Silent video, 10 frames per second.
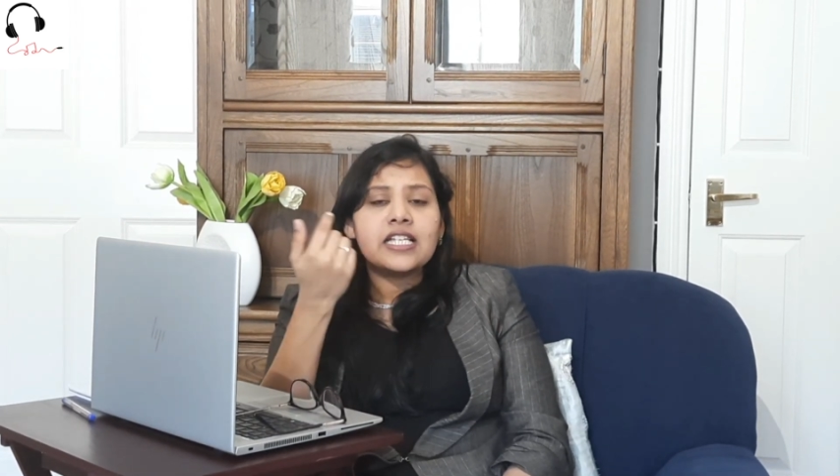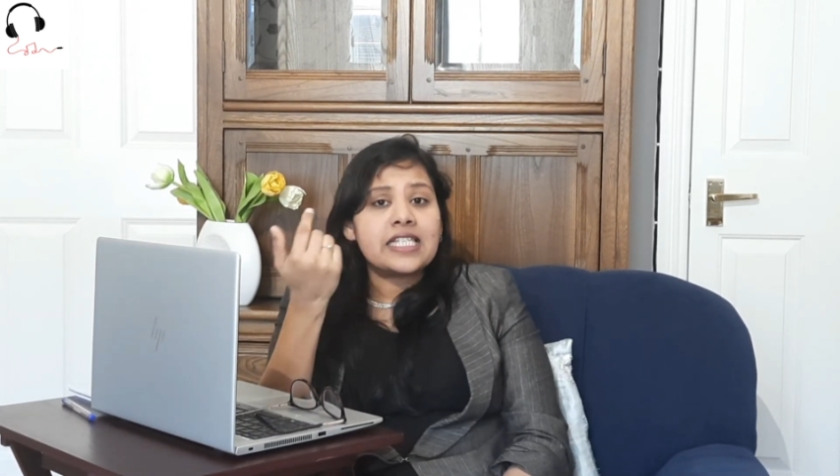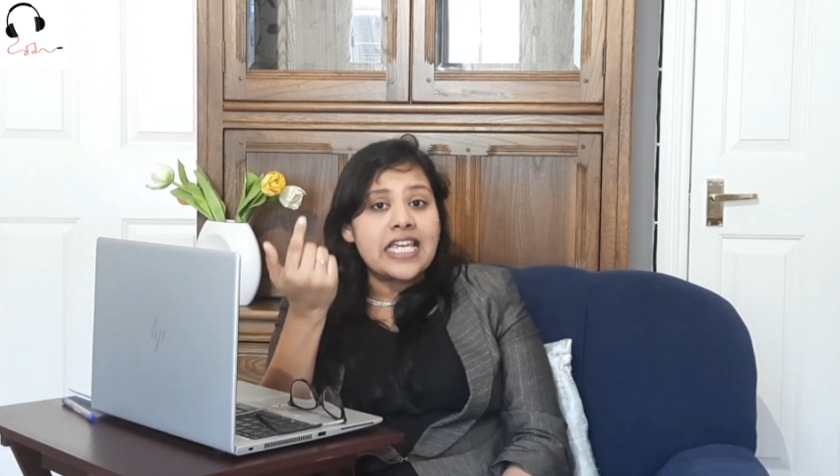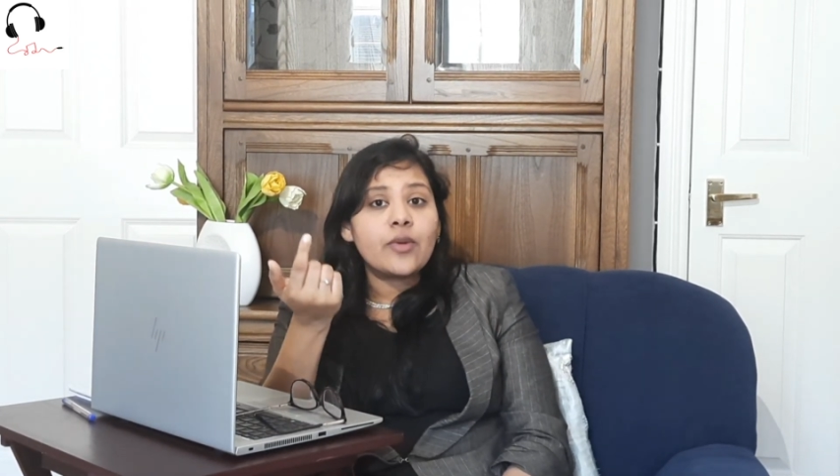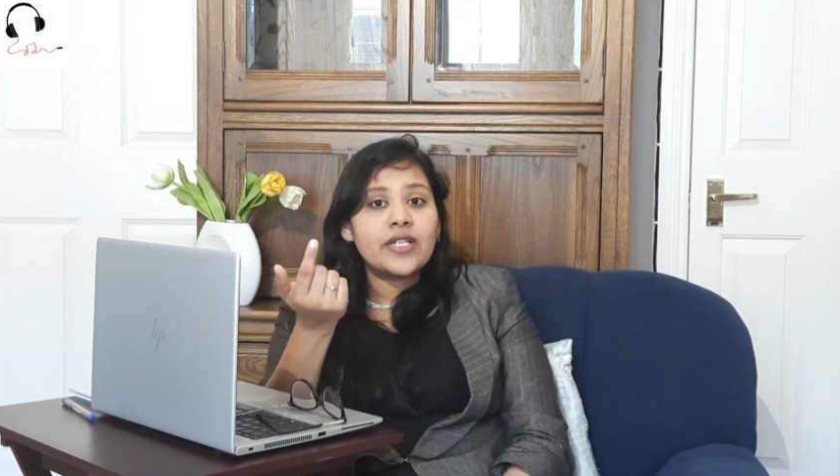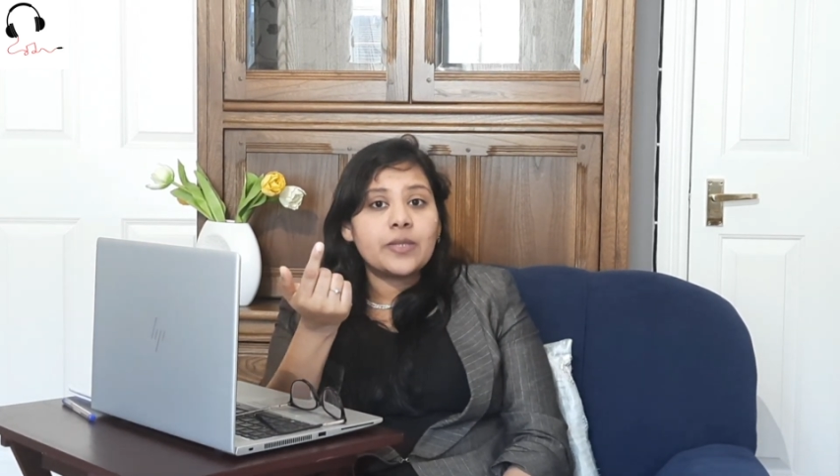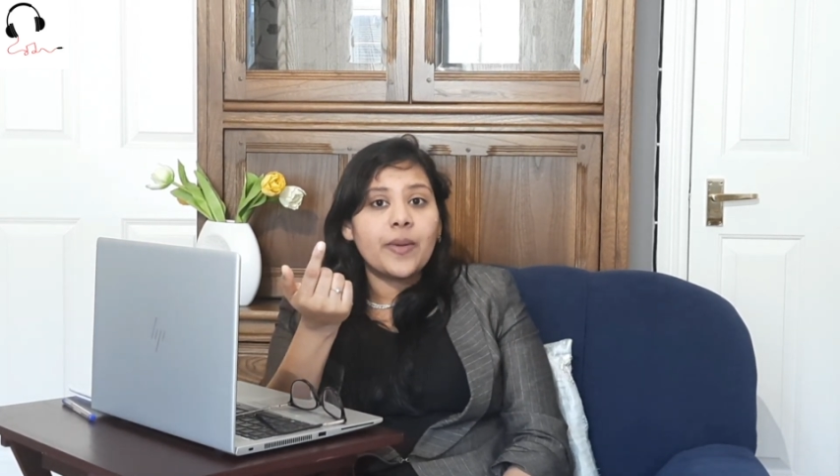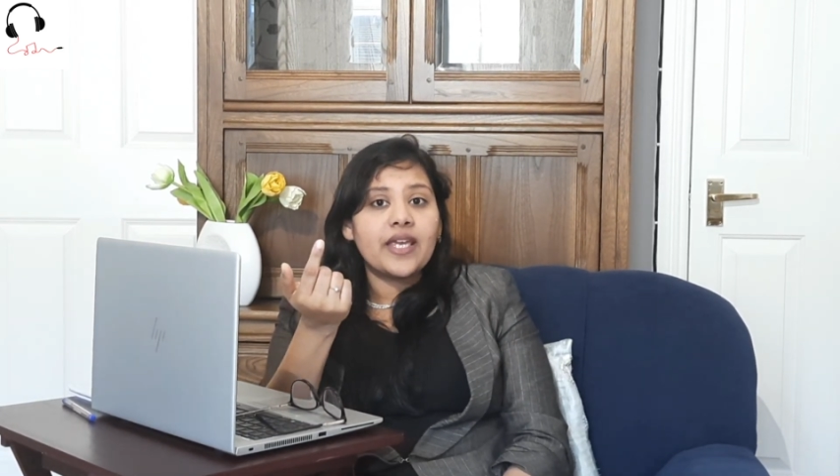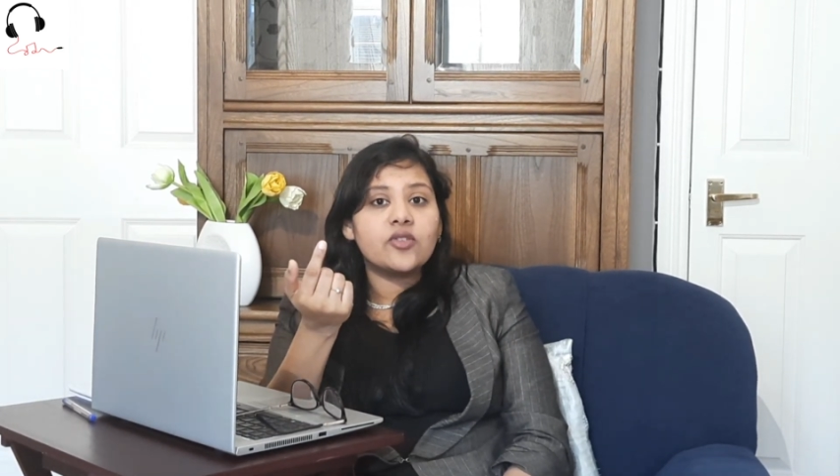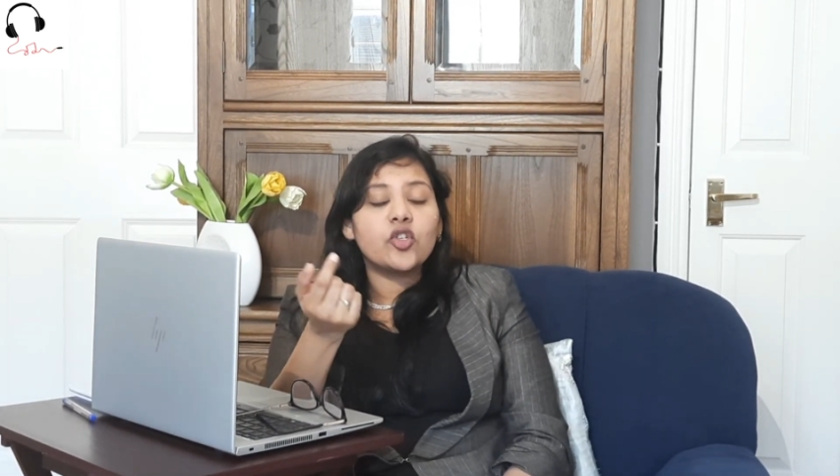
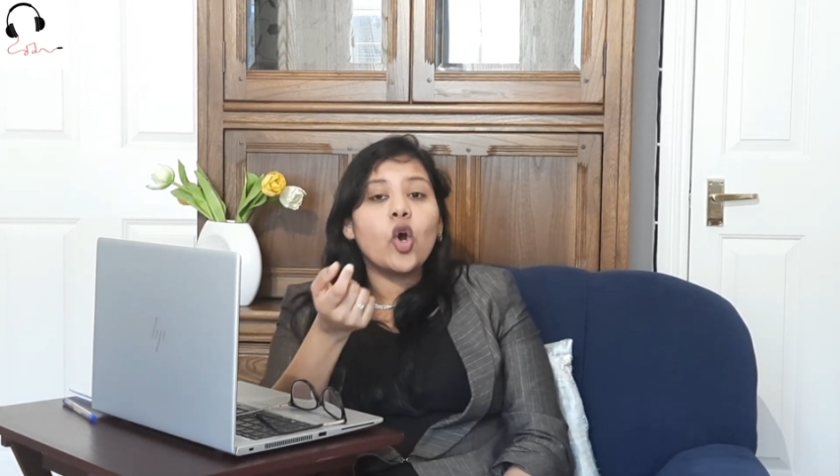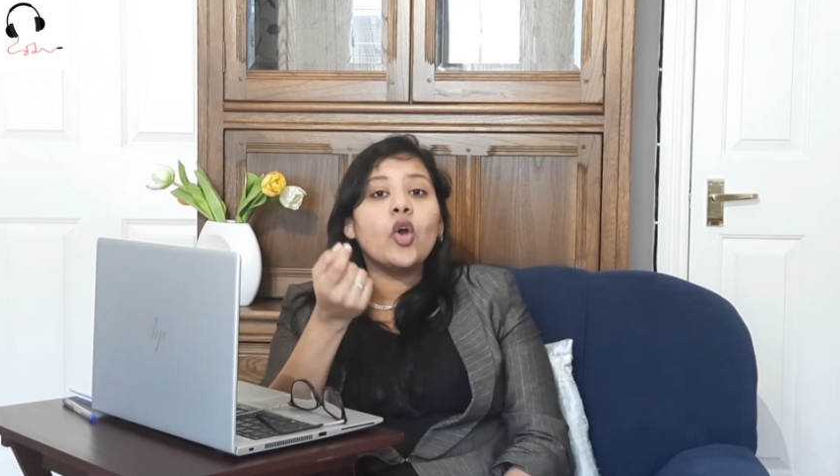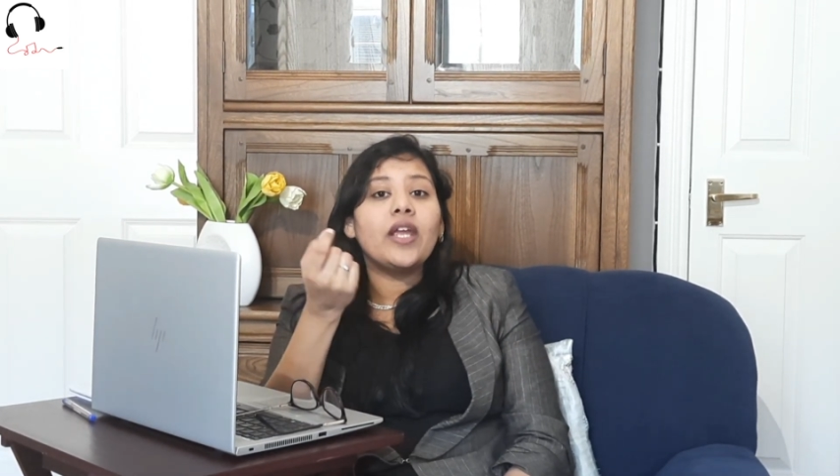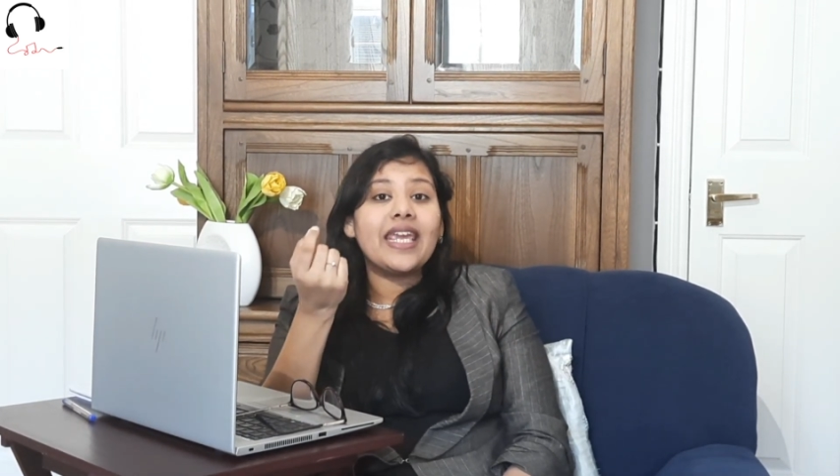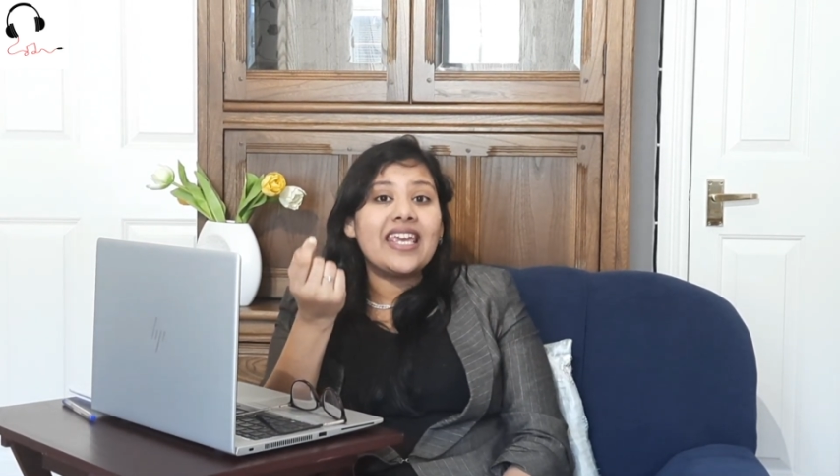sequence-based, or